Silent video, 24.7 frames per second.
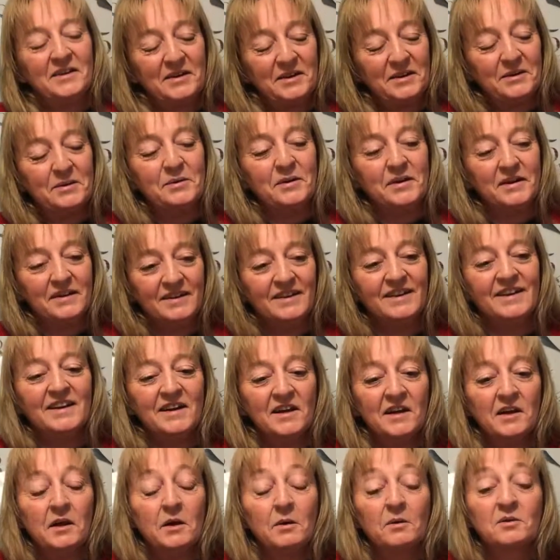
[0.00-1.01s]

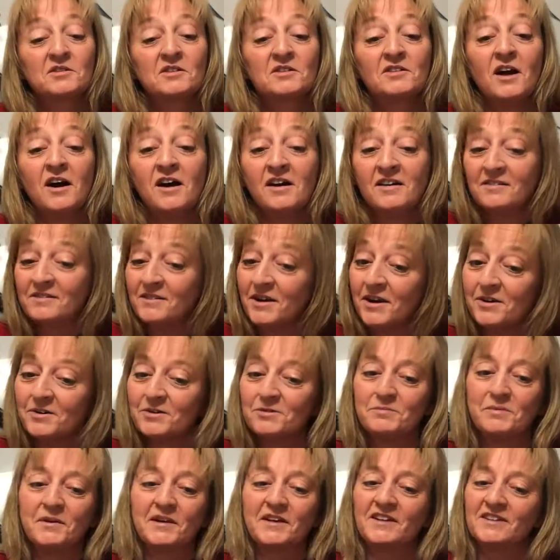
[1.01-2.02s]
It was a long
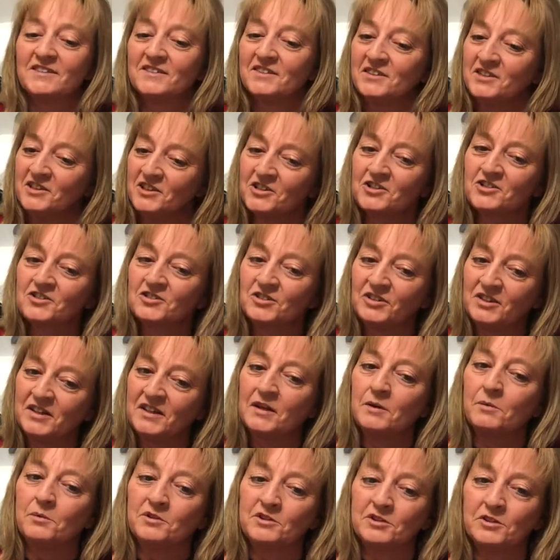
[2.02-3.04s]
road because initially
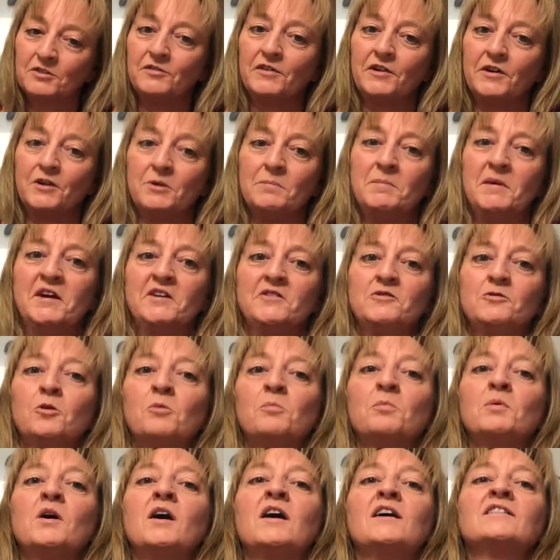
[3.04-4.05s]
it was a very manual
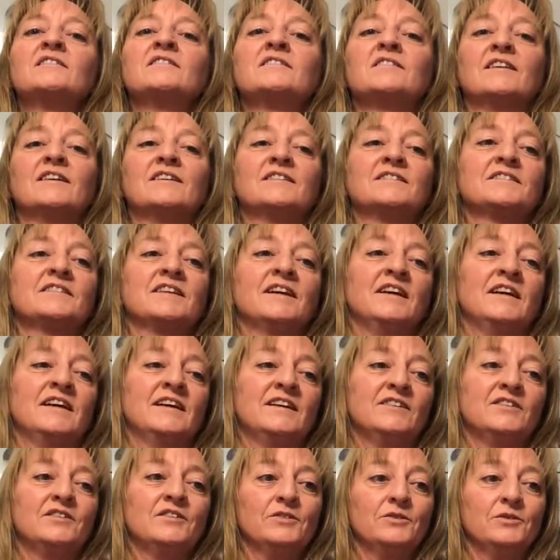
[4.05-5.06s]
process. I
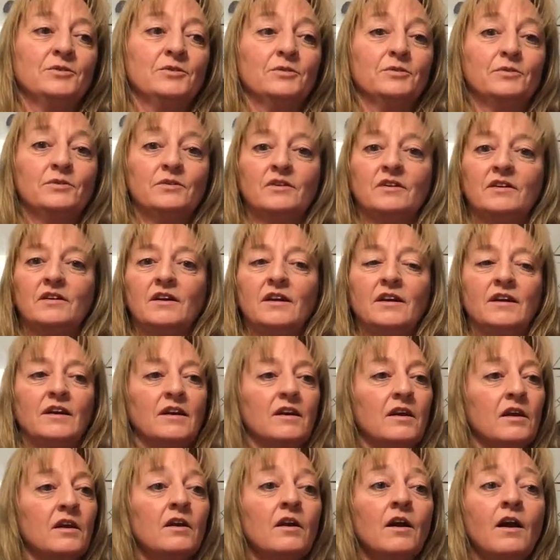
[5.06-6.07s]
had to
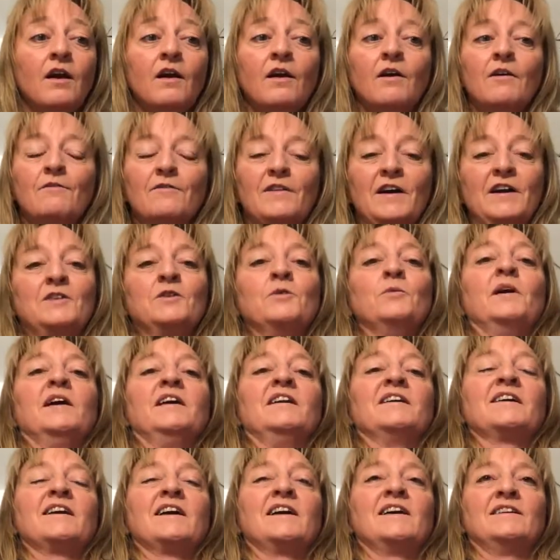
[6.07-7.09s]
find a way
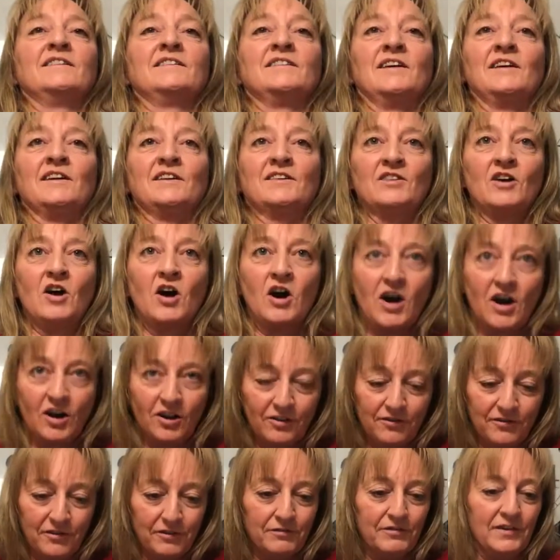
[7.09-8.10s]
to contact
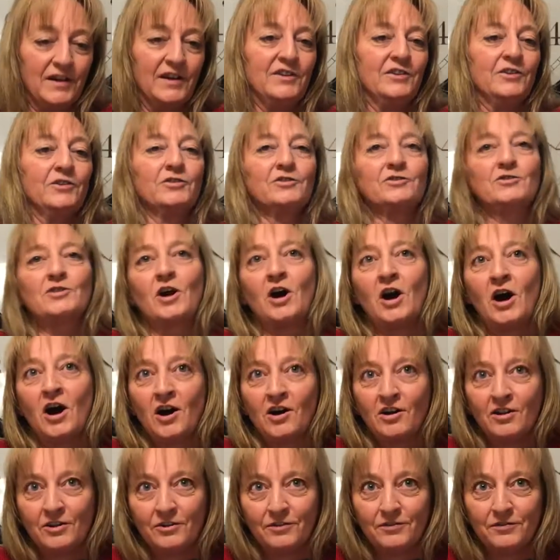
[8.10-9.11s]
all of the vendors,
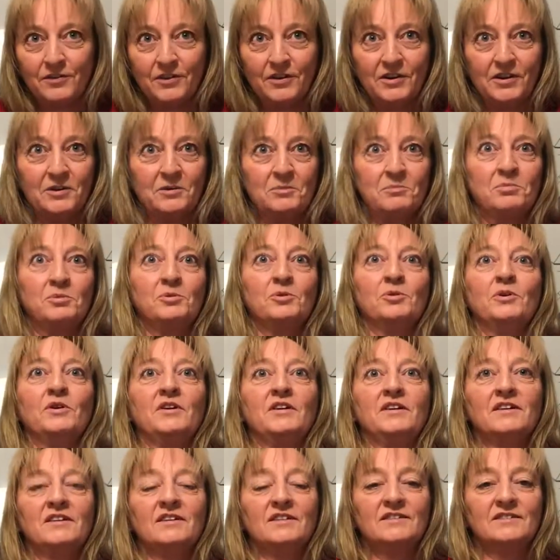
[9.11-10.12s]
all of the
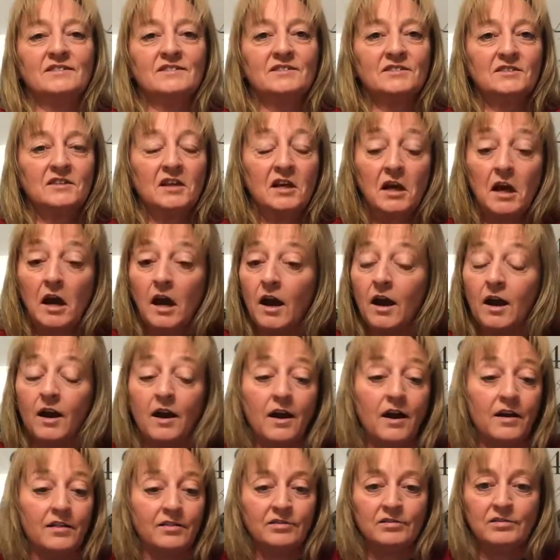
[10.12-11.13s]
employees,
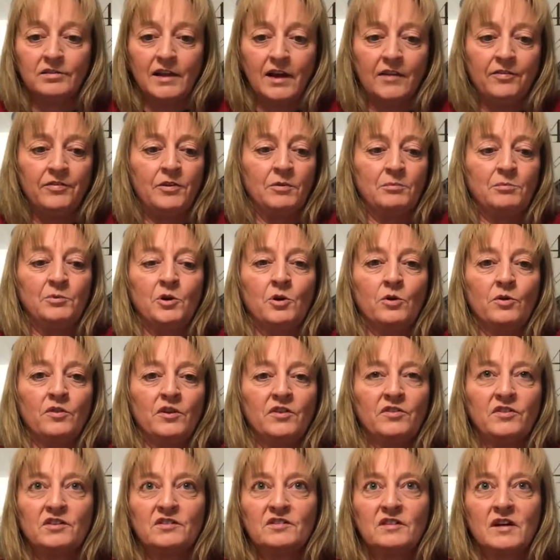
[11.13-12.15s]
let them know
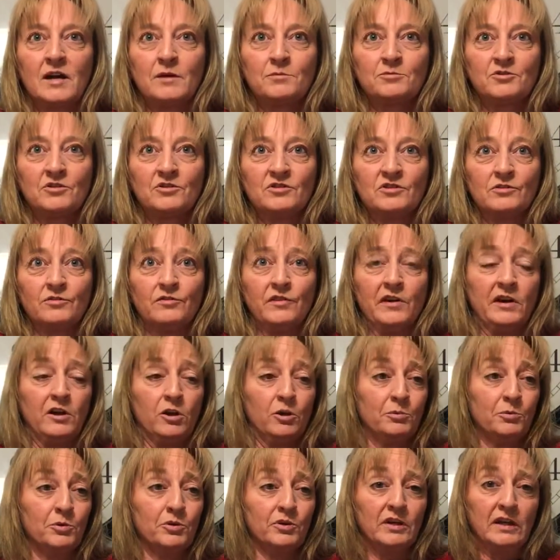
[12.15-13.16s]
that this option's
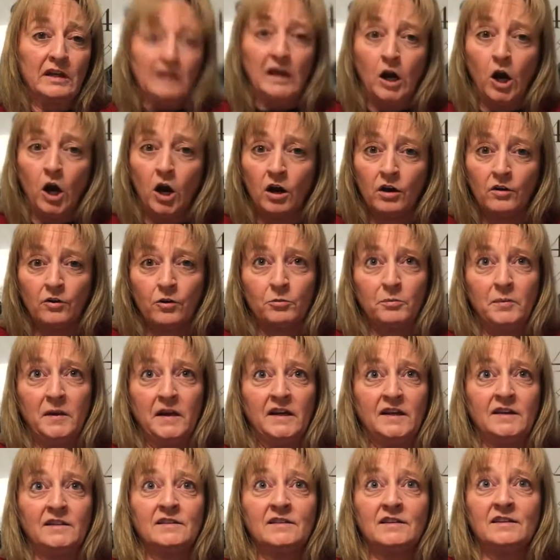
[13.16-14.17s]
available, get all their
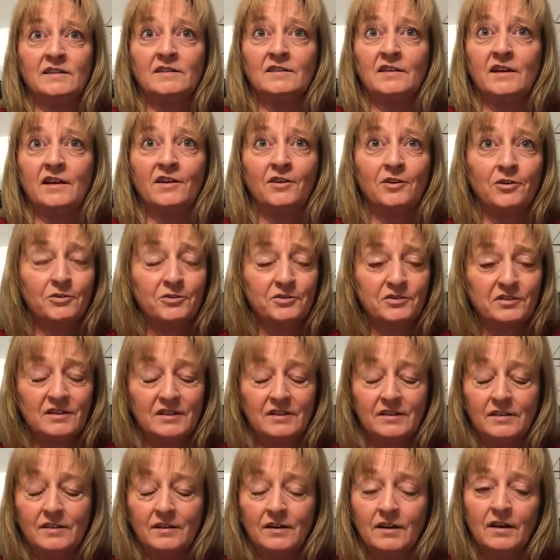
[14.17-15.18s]
bank details,
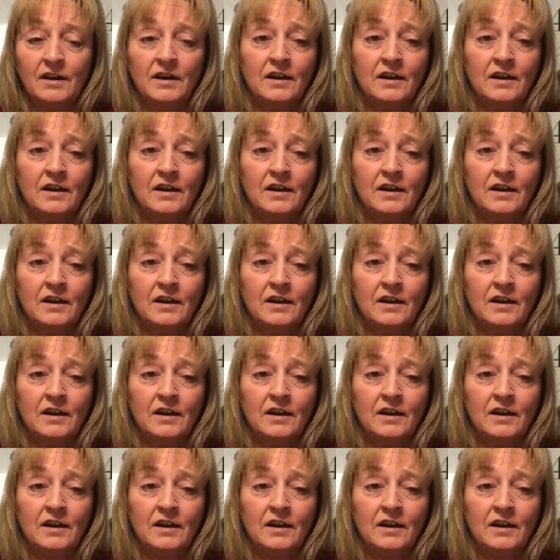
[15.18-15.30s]
and